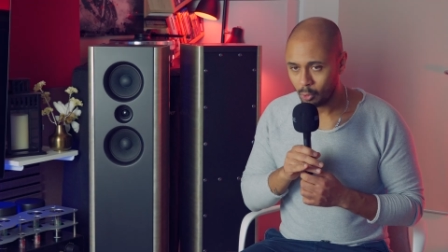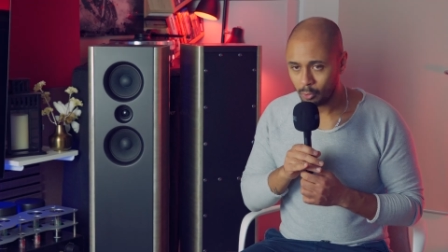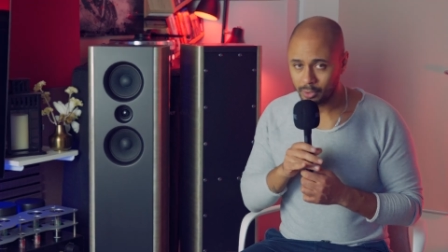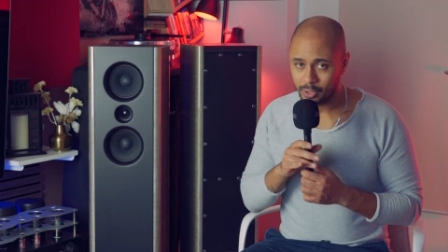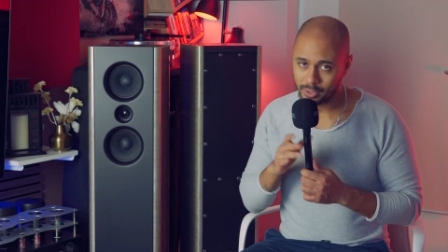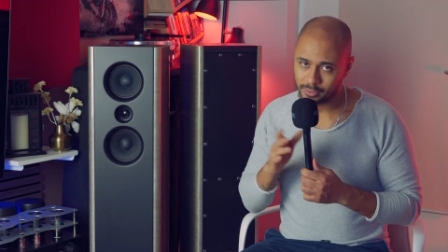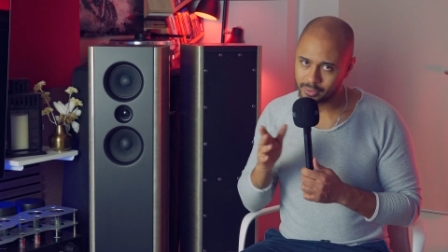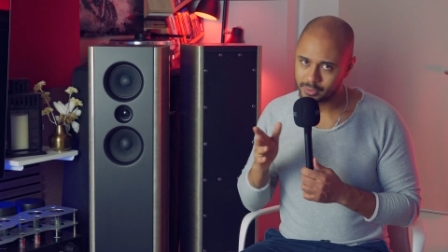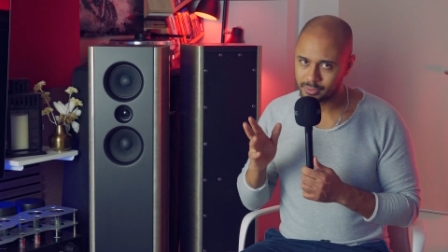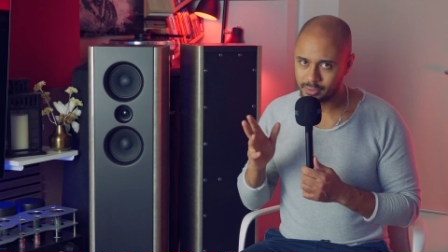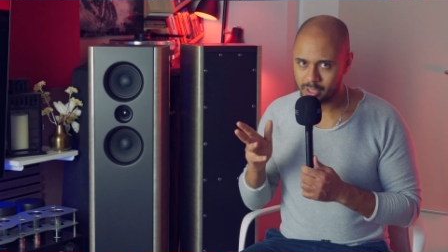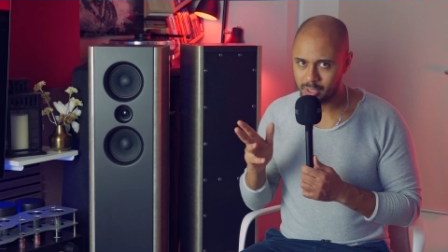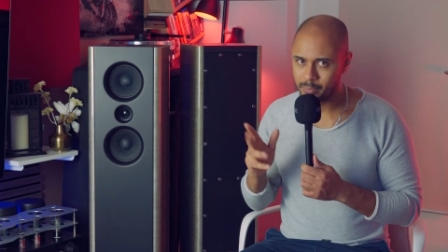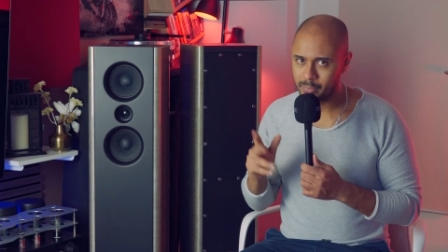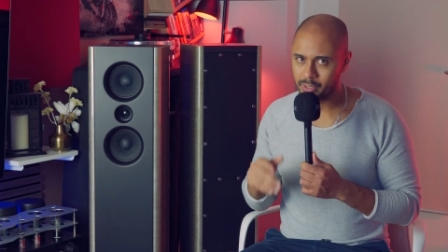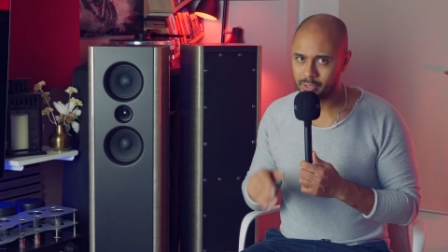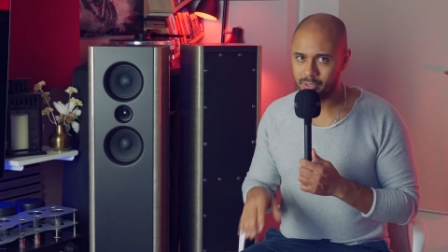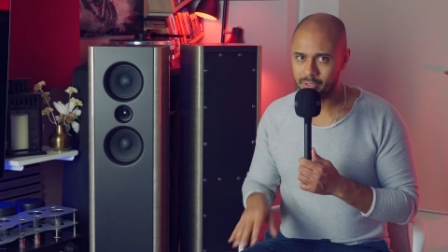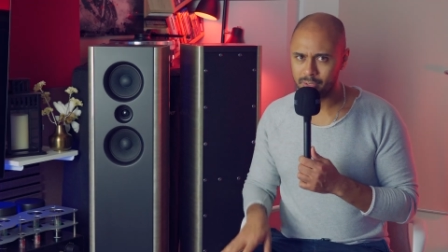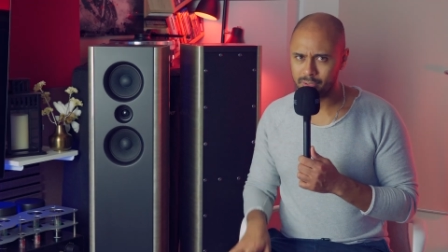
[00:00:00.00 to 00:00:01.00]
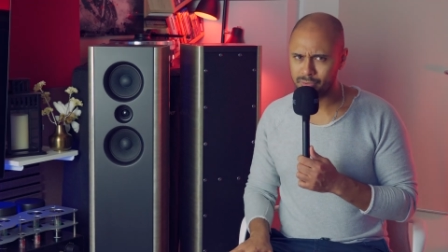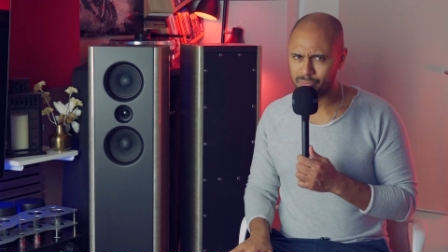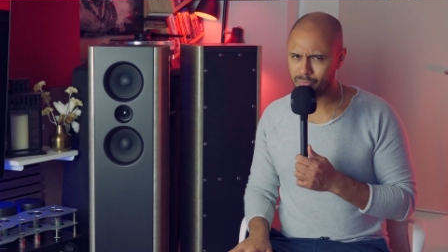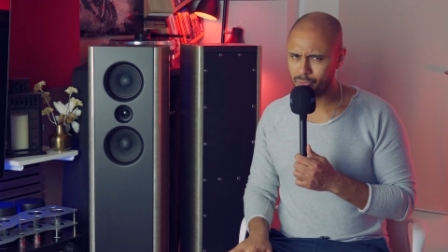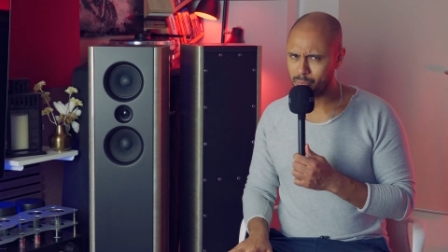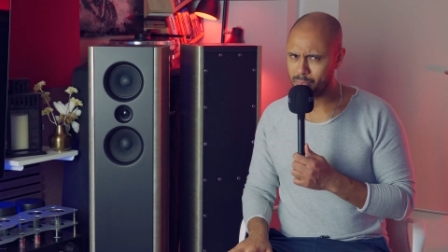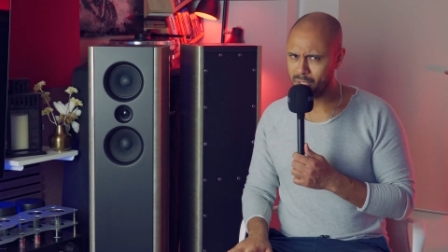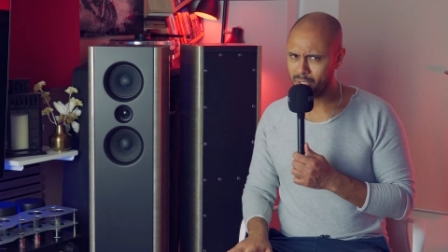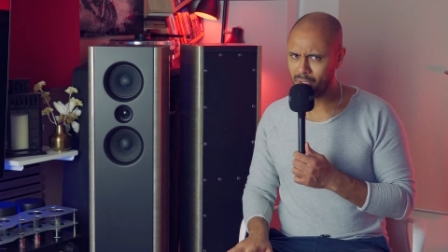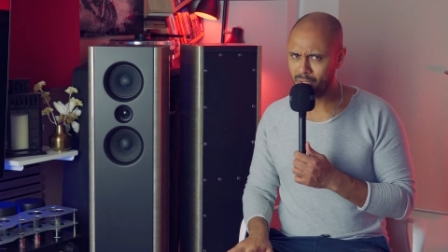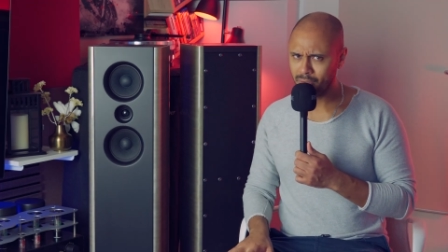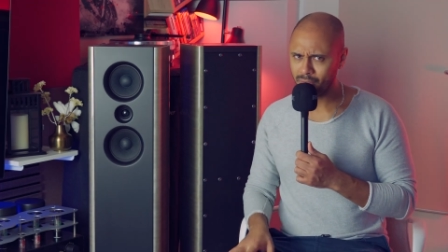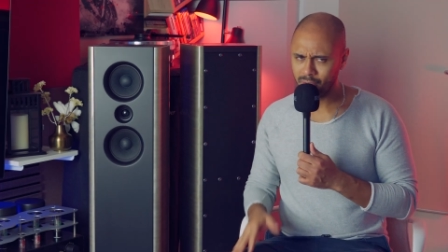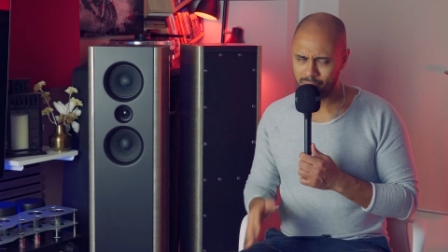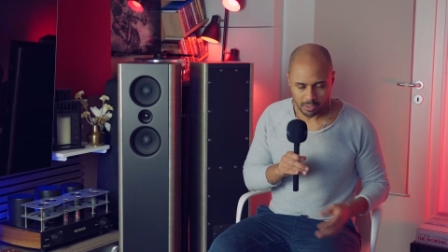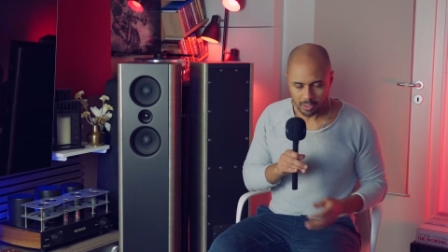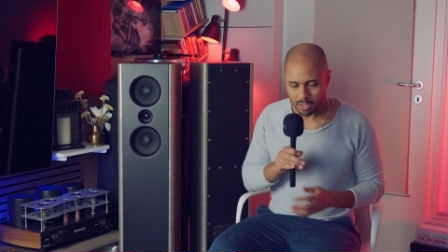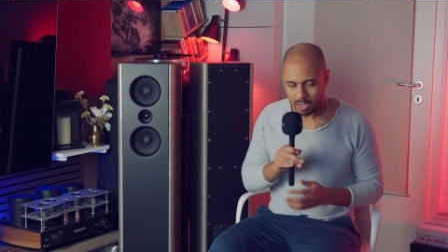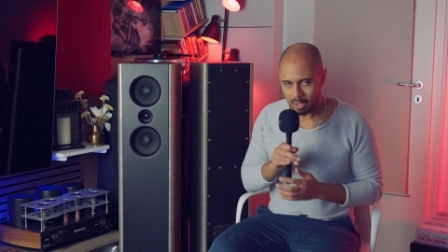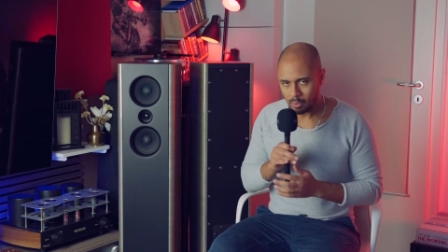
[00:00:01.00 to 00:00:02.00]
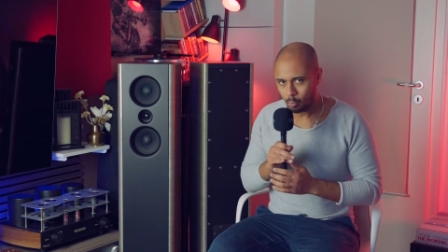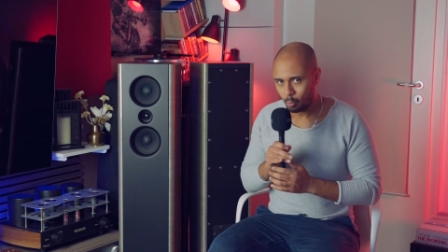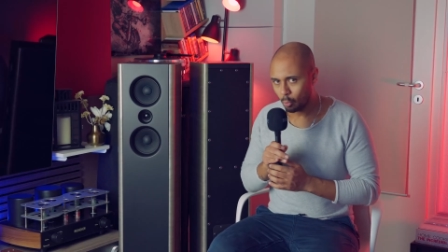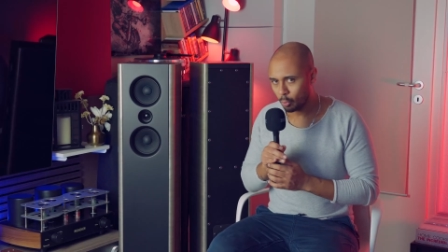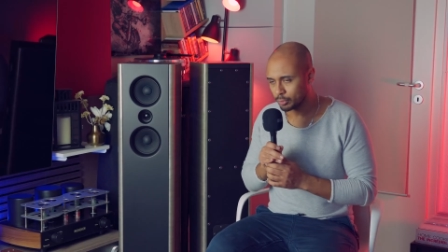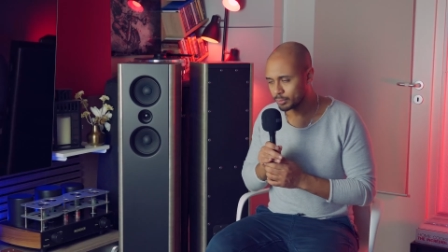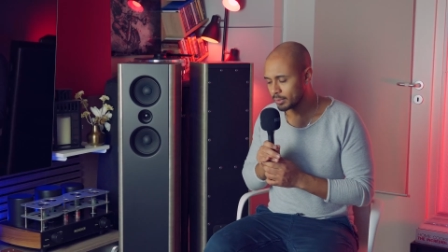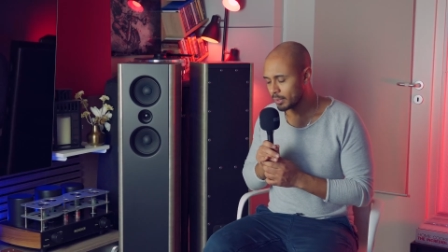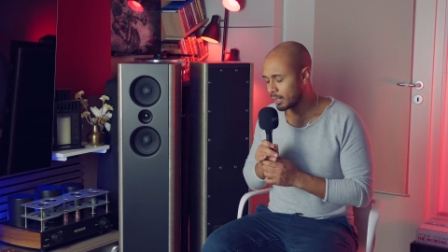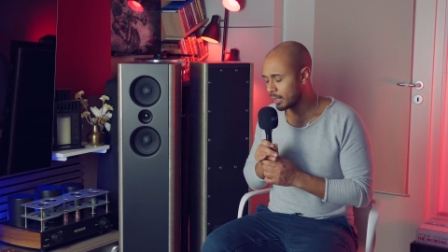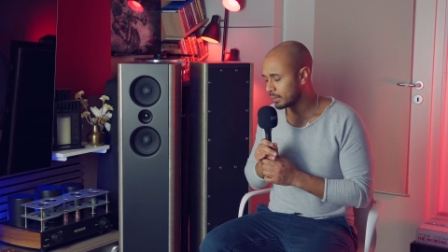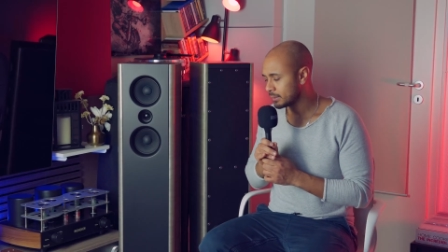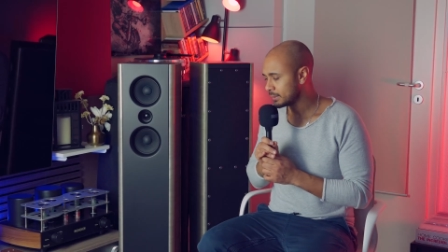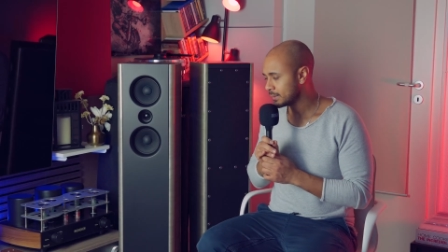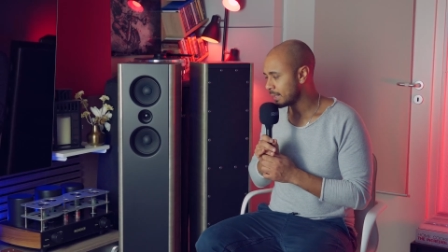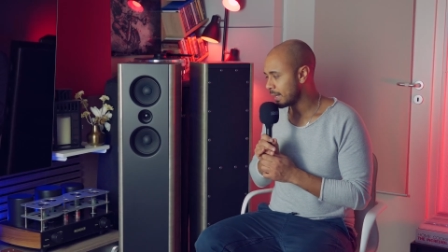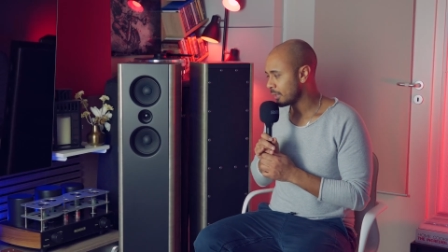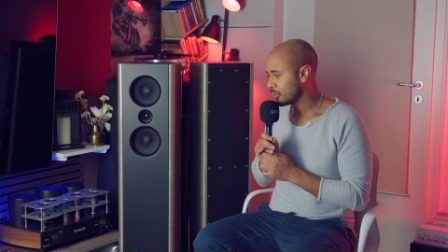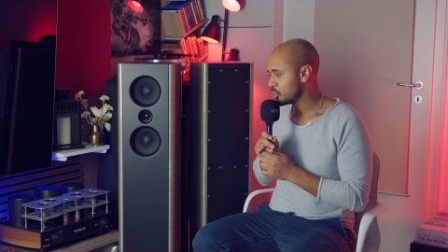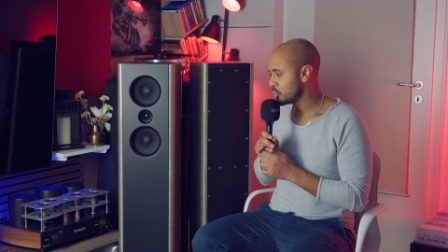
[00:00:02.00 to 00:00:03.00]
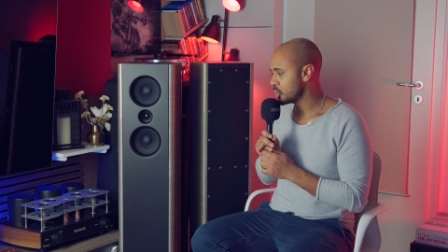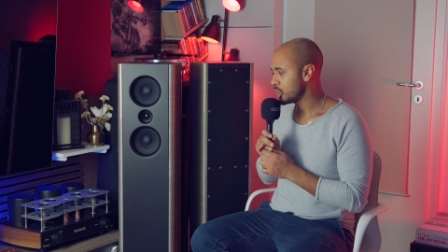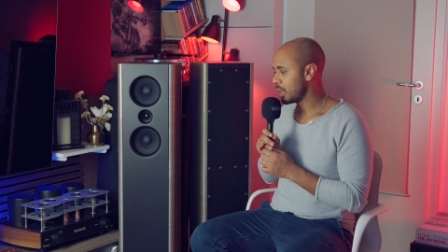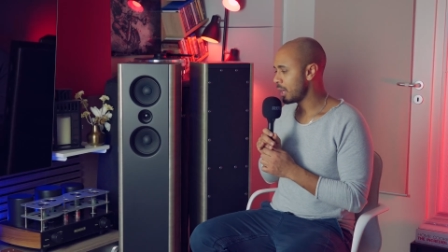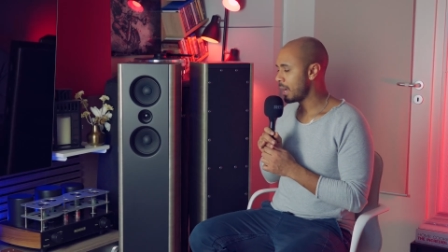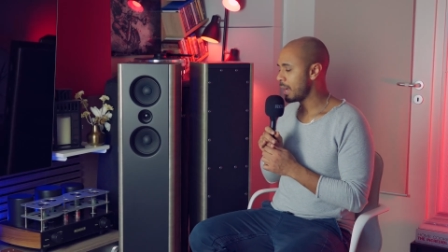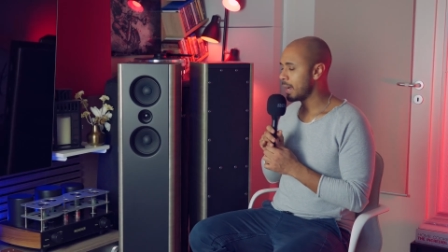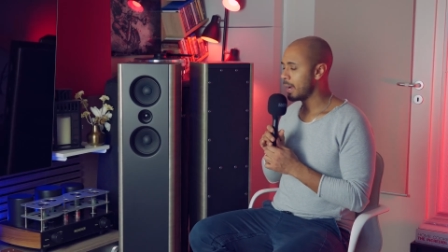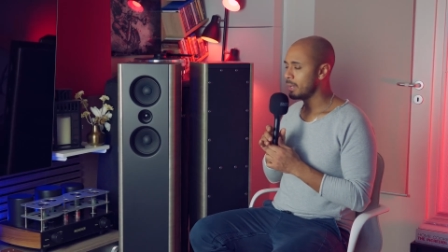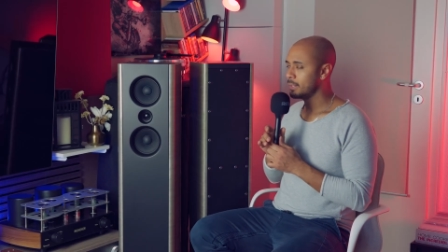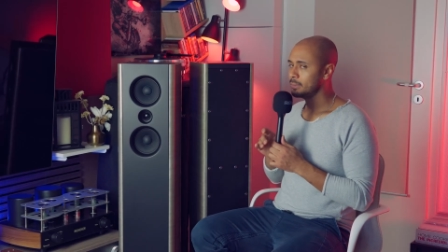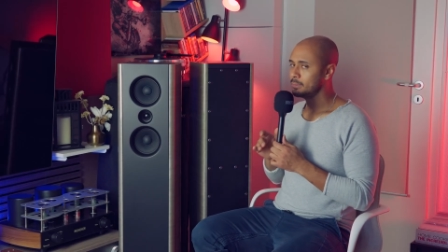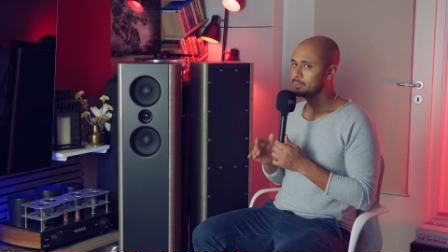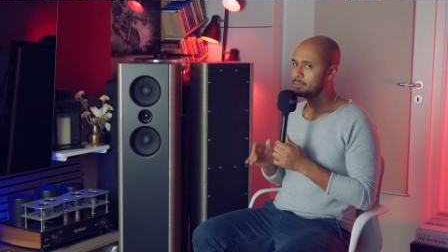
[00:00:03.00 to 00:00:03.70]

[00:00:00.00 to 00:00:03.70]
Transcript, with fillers: Okay, the streamer is from England and was such a